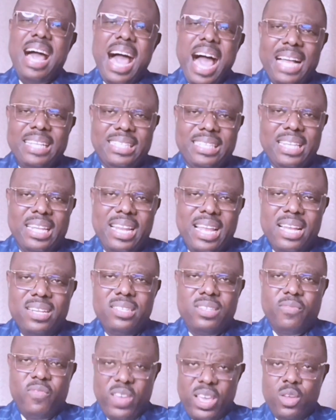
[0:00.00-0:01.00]

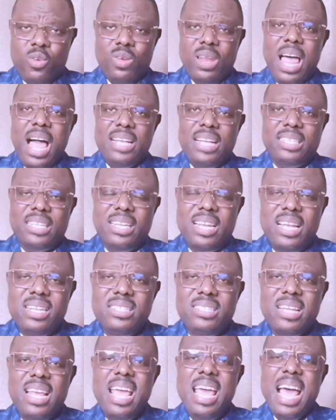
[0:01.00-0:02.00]
vehicle
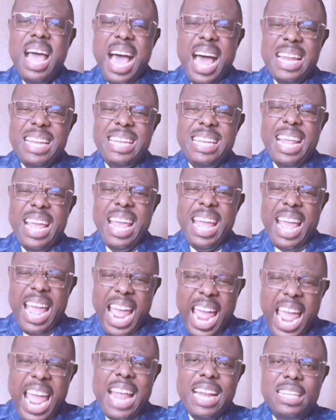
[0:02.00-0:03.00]
accident at the
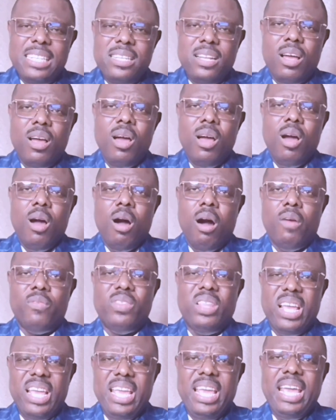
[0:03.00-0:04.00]
end
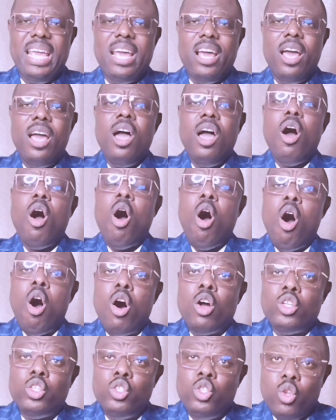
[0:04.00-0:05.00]
of the year
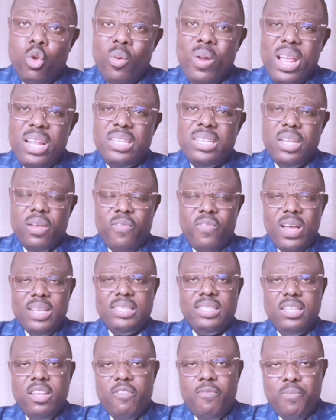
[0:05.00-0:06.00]
or during the
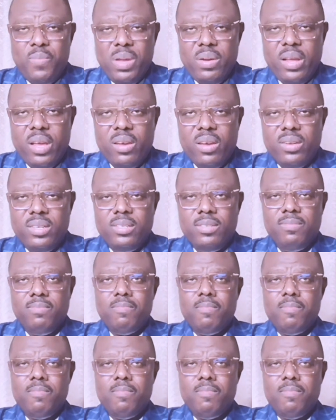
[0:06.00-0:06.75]
festive period.